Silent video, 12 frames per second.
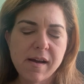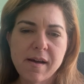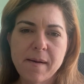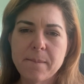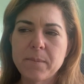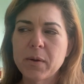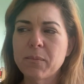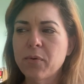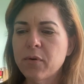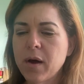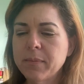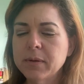um, but
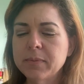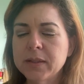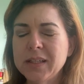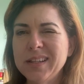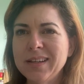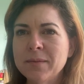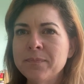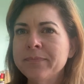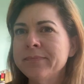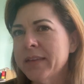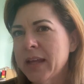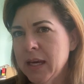probably
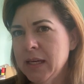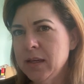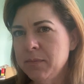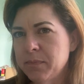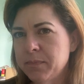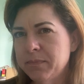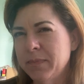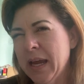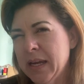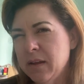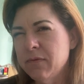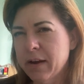80,
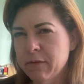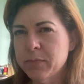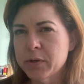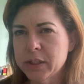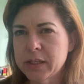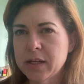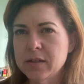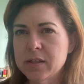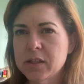85%.